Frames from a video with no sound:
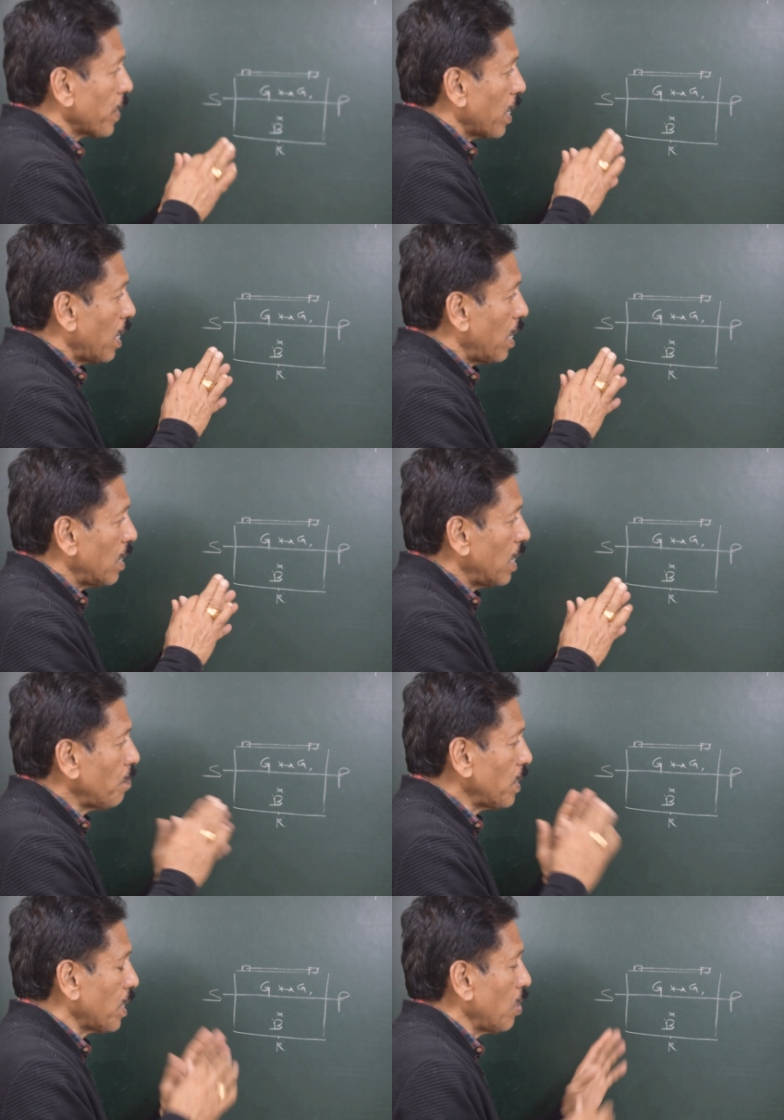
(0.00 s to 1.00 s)
uh, let
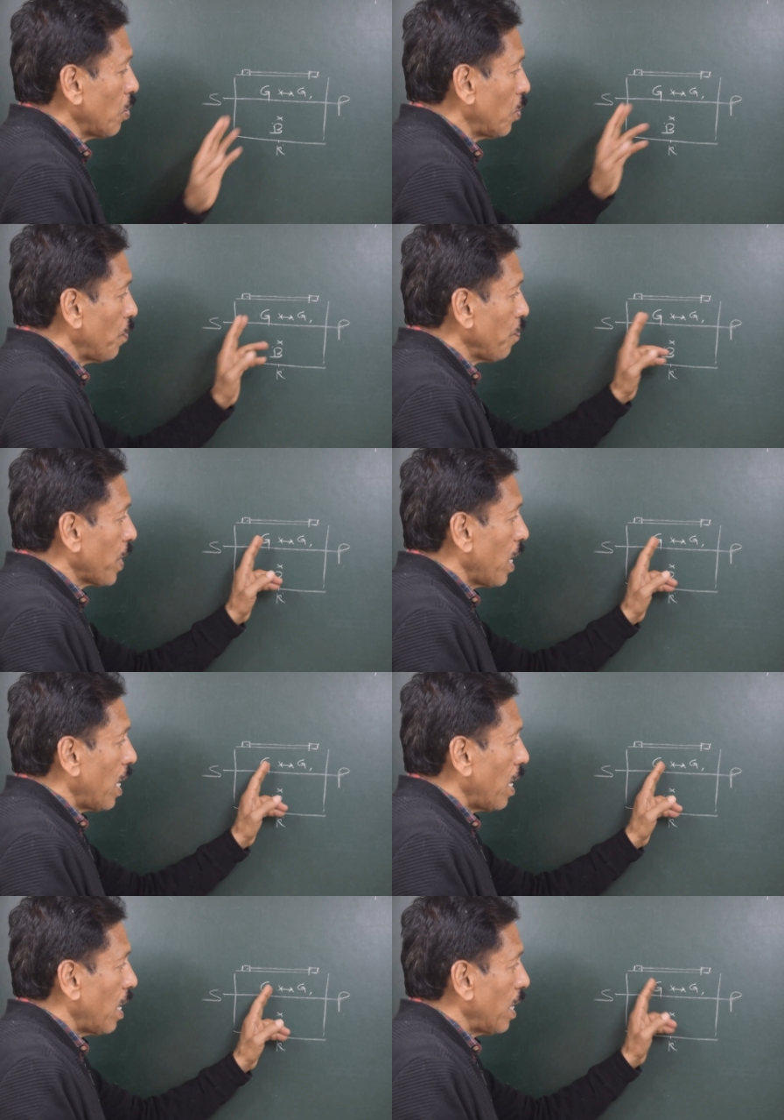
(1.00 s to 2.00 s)
me tell you,
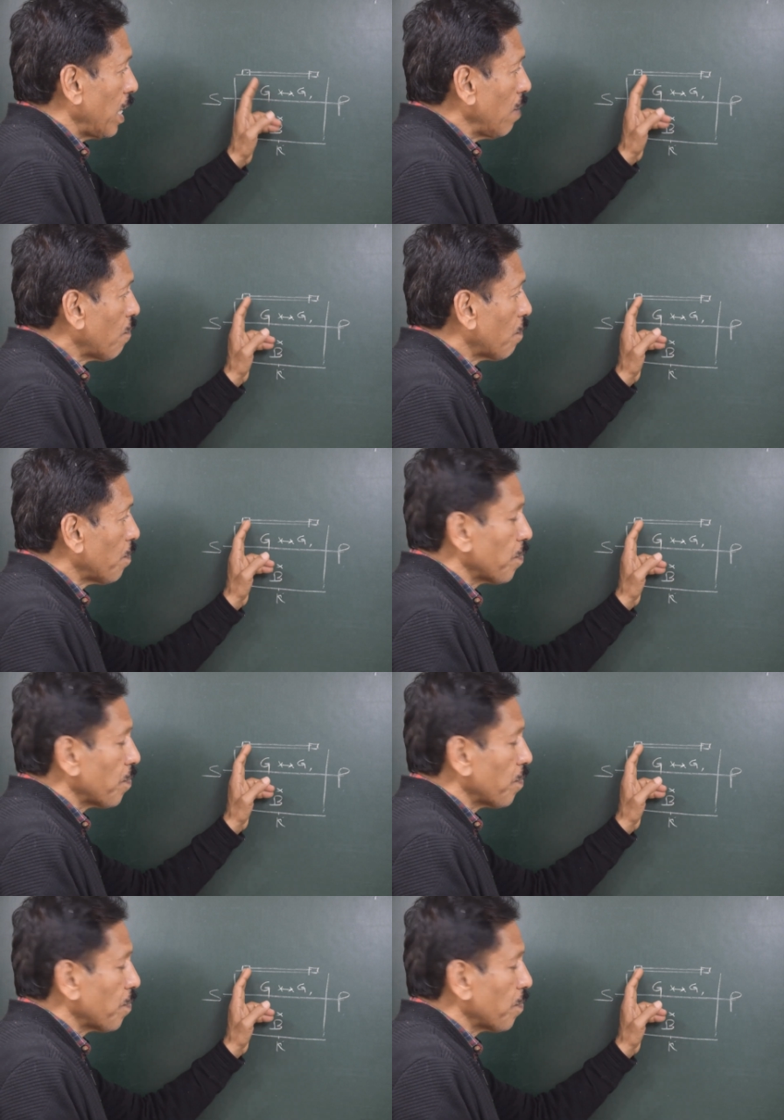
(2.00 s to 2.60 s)
uh, if